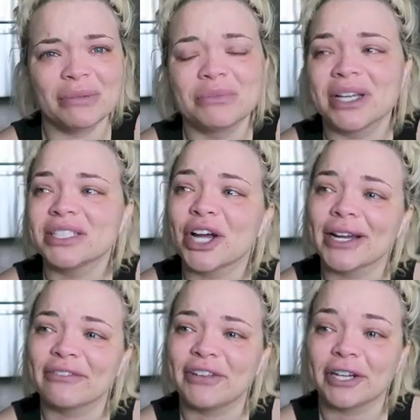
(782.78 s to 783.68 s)
I'm done
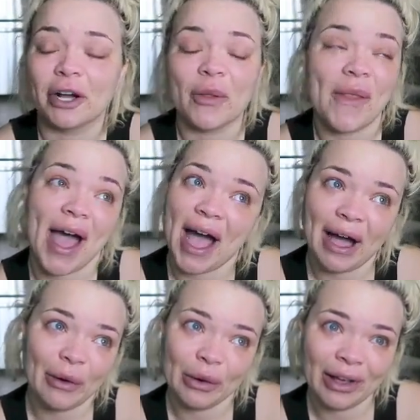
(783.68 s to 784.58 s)
trying to figure all that
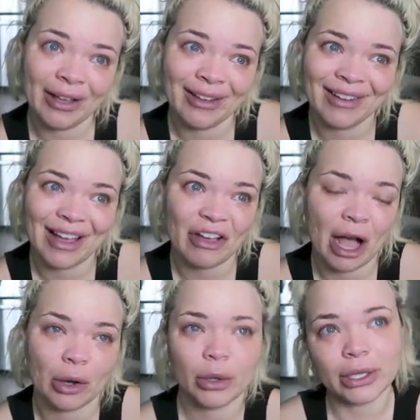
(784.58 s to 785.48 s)
out, of
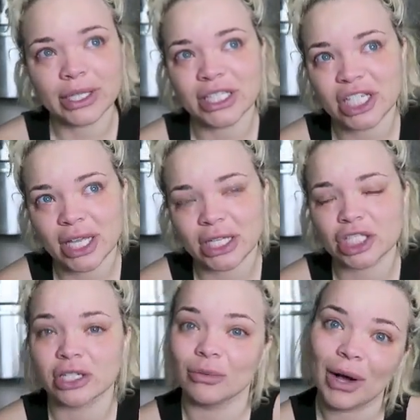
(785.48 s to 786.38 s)
how quickly it
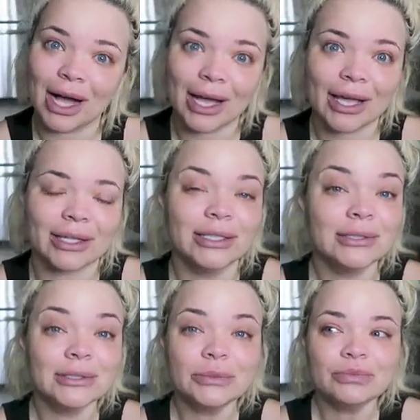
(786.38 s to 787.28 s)
changed and why. And
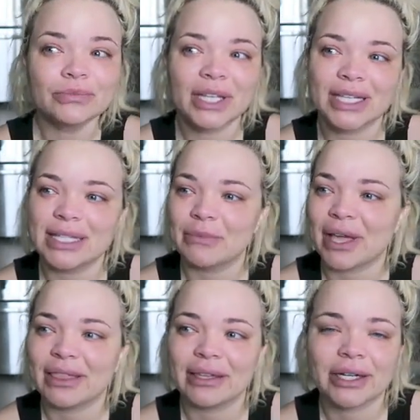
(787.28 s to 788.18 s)
like I said,
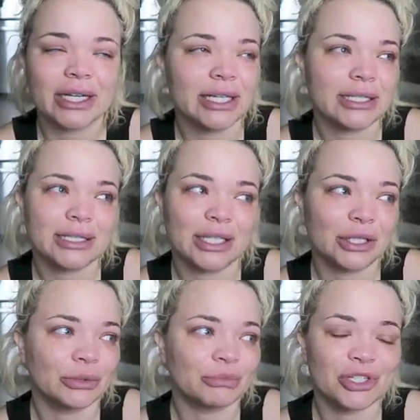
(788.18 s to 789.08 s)
my theory is, you
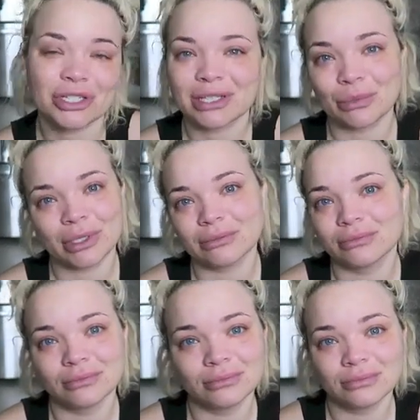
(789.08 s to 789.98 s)
know, I'm sure
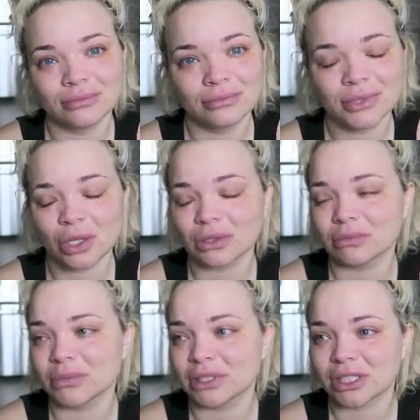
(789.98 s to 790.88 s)
someone told
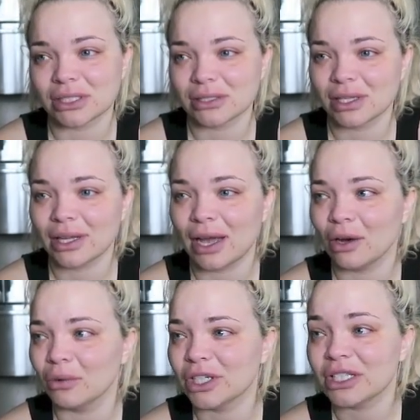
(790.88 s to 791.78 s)
him to just get
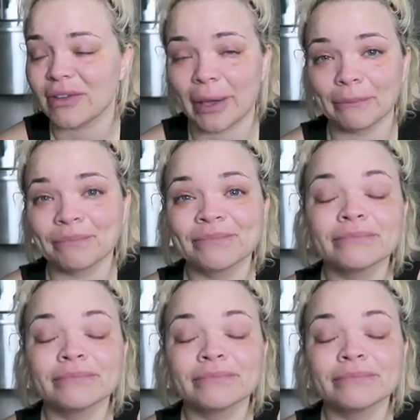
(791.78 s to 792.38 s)
out, which is fine.